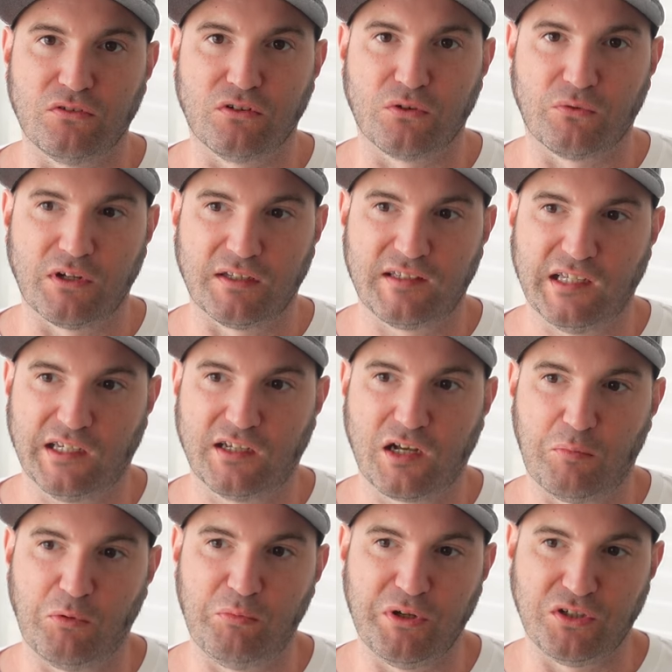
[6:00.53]
You're going to want to take a
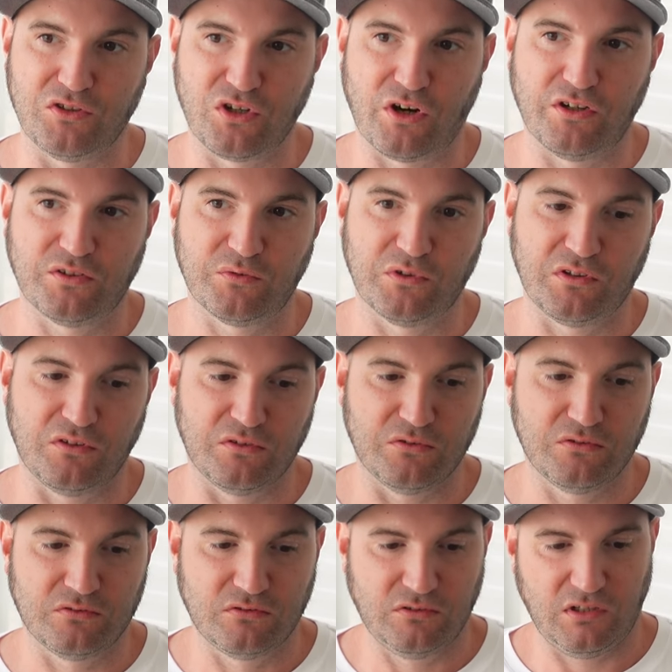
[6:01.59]
couple big jars with you.
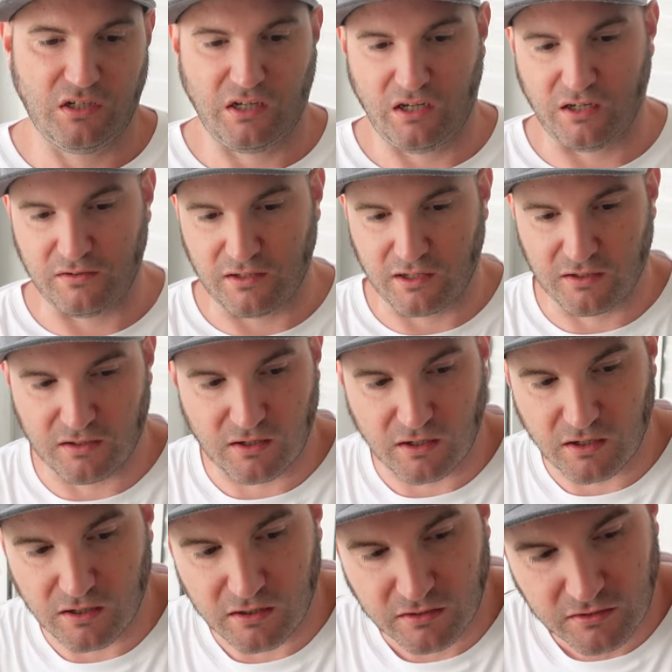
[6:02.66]
And then
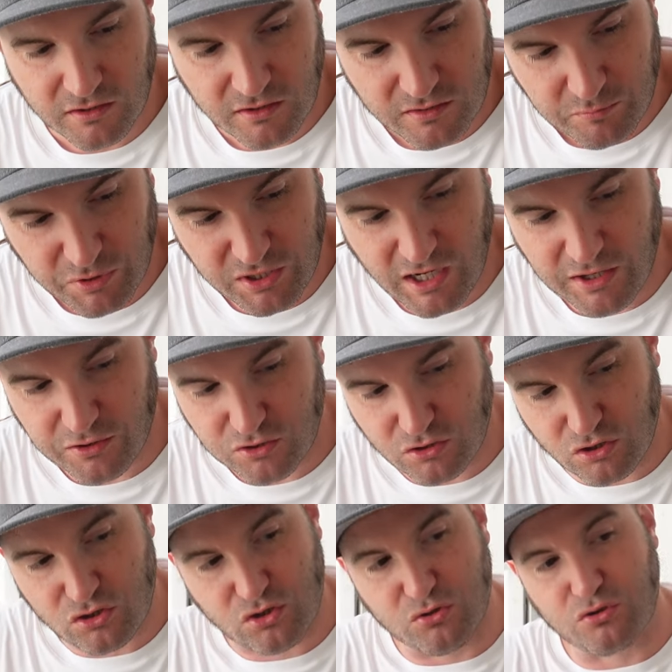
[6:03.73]
uh, but yeah, the,
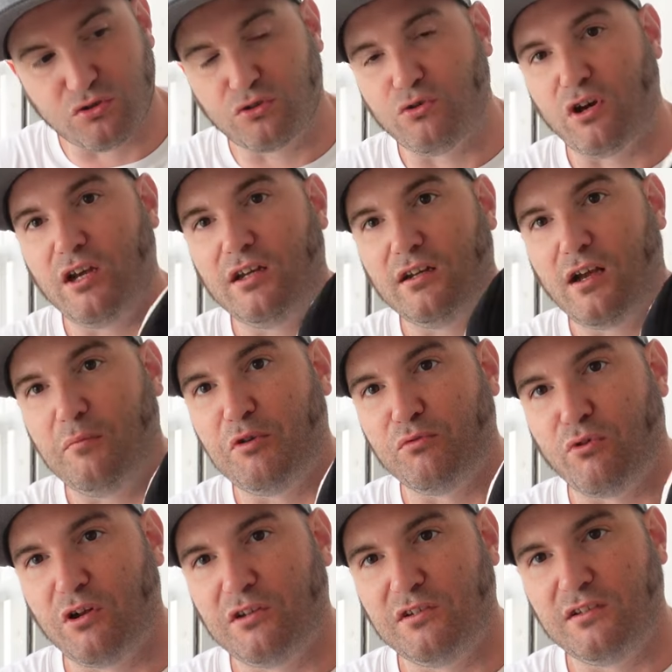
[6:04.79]
the shoes are great. I've been
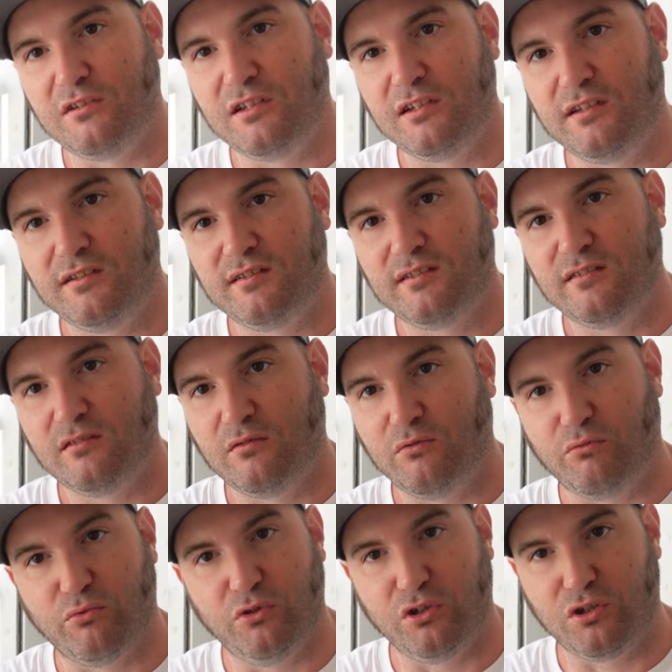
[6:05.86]
running in these
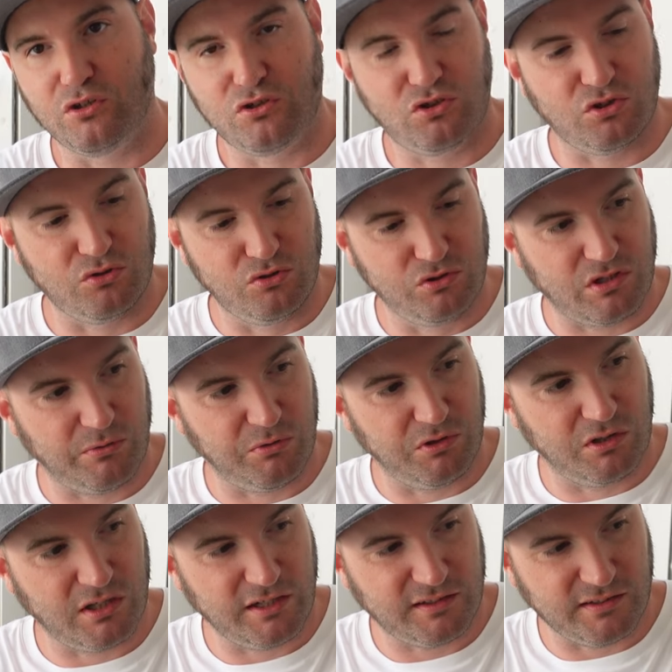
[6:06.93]
really good shoes. I
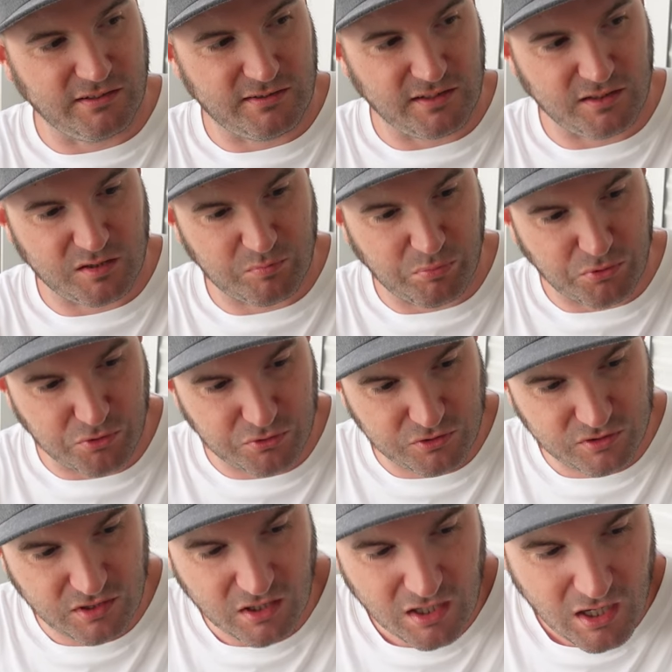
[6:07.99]
really like the Adidas
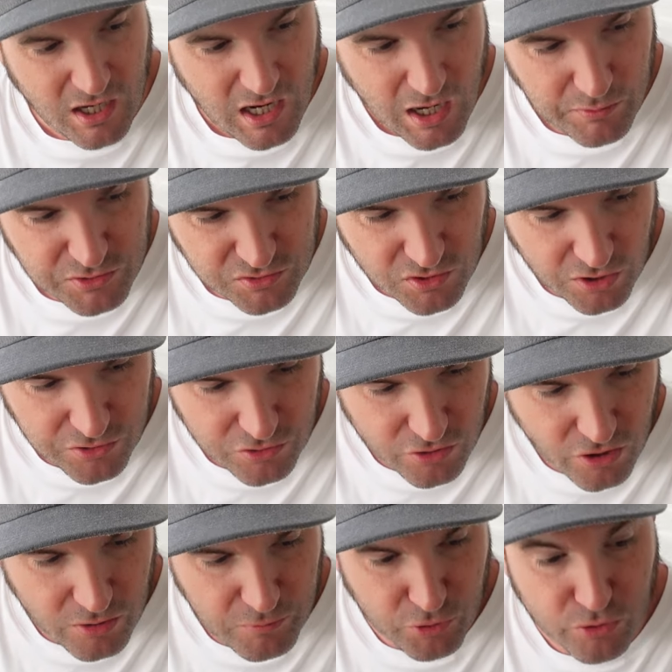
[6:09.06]
Boost. I was an
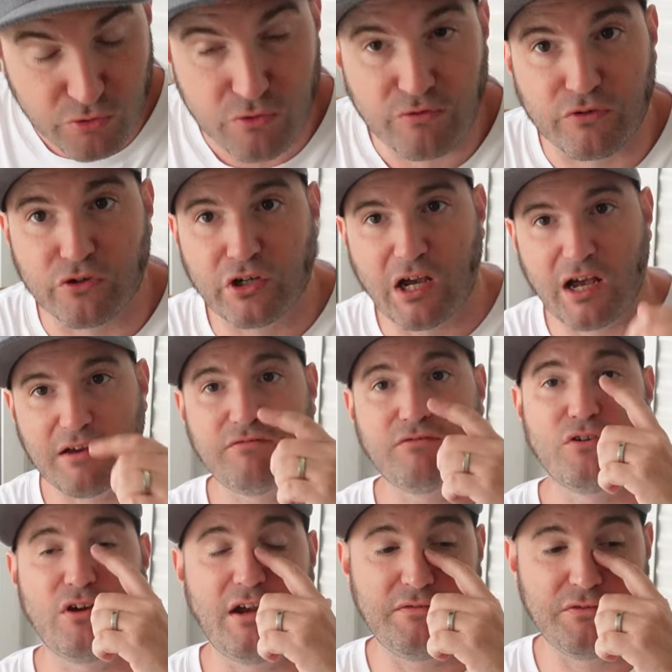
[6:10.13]
Under Armour HOVR guy
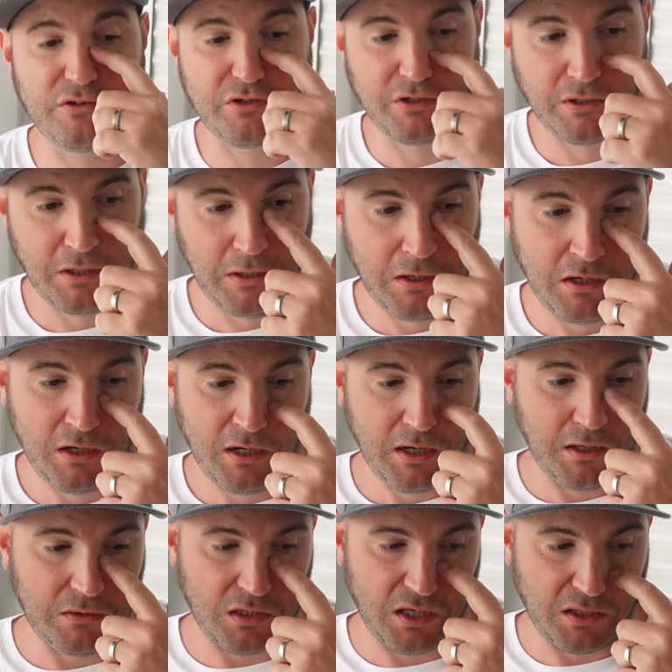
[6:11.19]
forever,
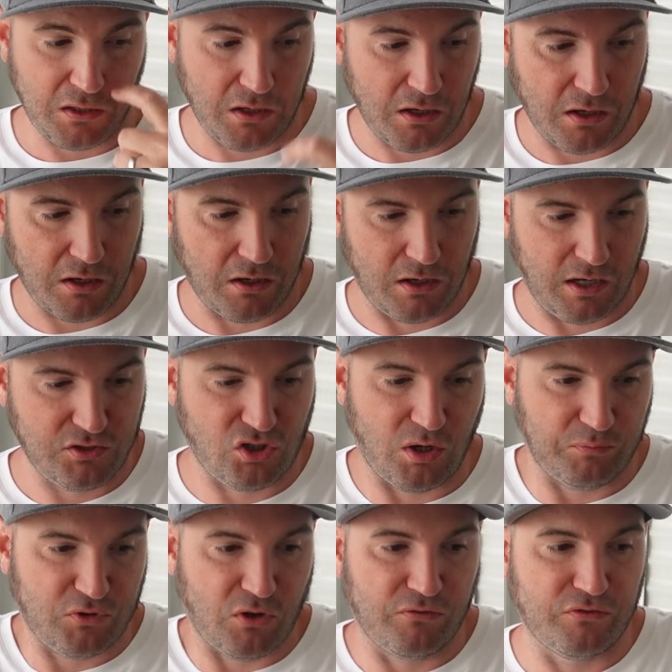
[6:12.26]
and then uh, I
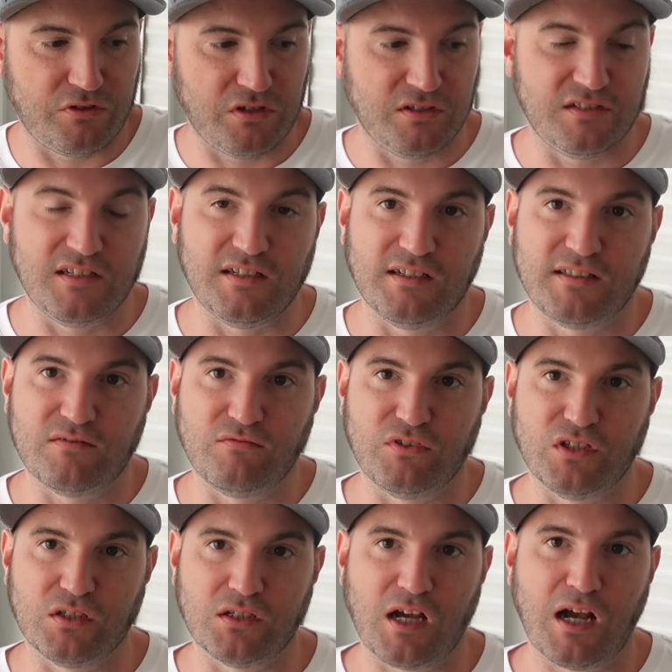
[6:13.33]
jumped over to Adidas in
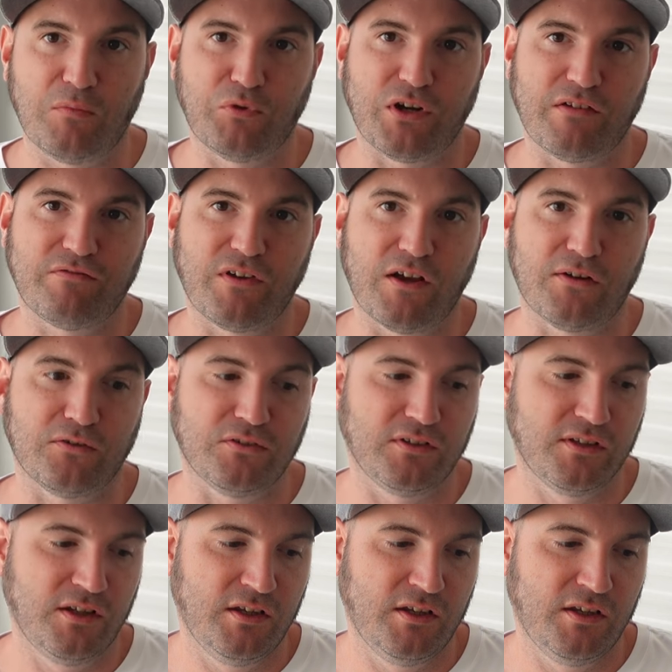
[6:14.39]
Vietnam when I found